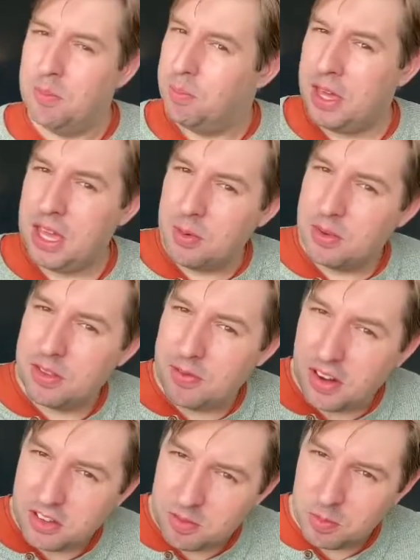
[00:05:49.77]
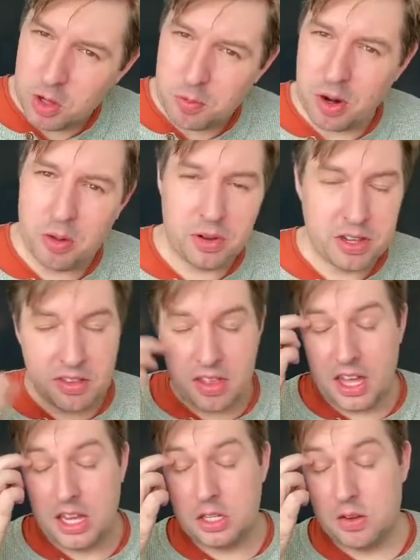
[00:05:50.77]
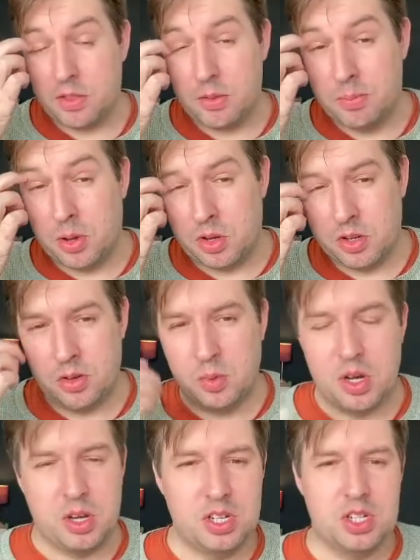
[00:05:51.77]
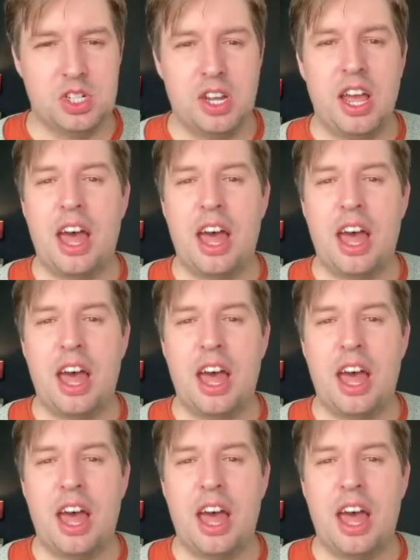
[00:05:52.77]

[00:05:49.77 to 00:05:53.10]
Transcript: P was the very small probability that each of them bought a watch.